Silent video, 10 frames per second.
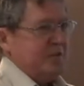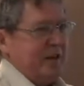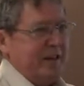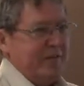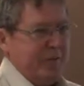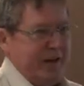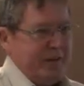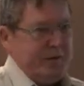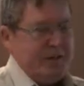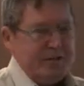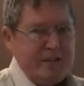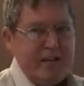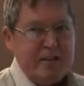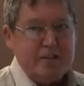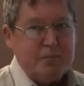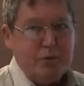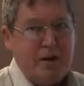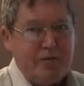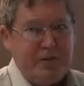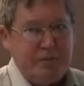what I love about it, because Nathan's a
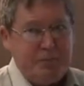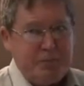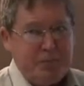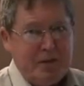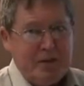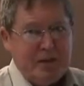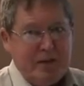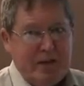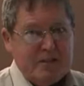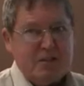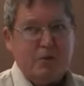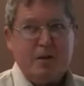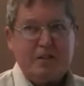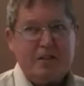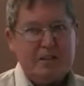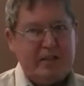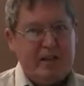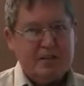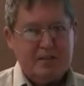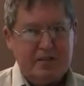prophet. And so what is his
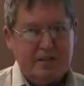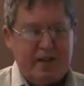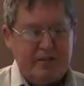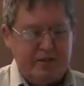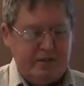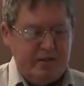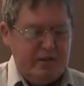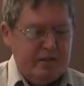answer to David?